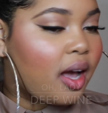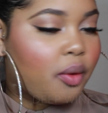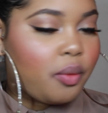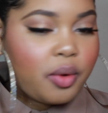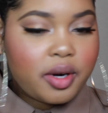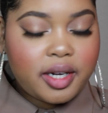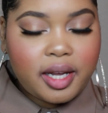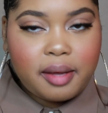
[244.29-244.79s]
I
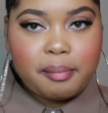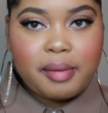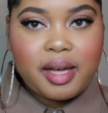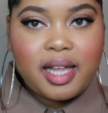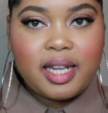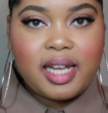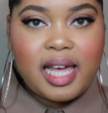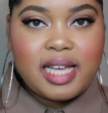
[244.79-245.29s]
wore it in
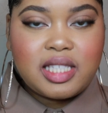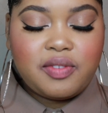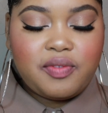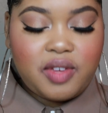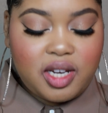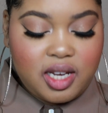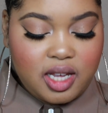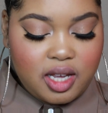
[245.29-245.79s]
my last
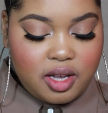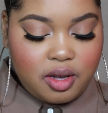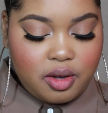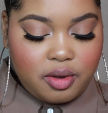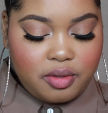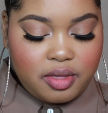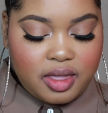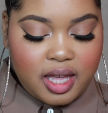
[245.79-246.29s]

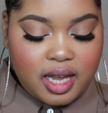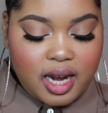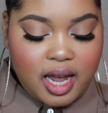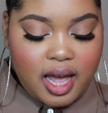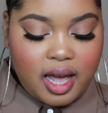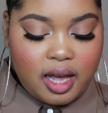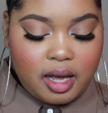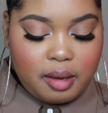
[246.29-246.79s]
video that
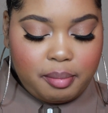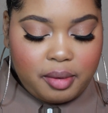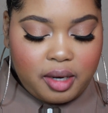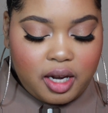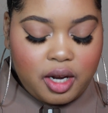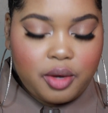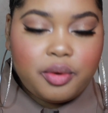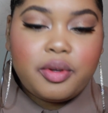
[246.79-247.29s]
I
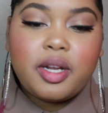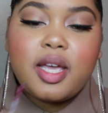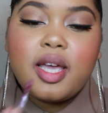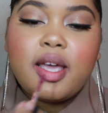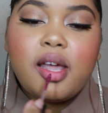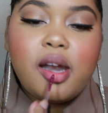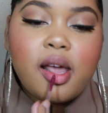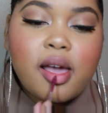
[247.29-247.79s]

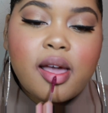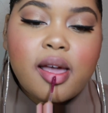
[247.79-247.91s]
uploaded.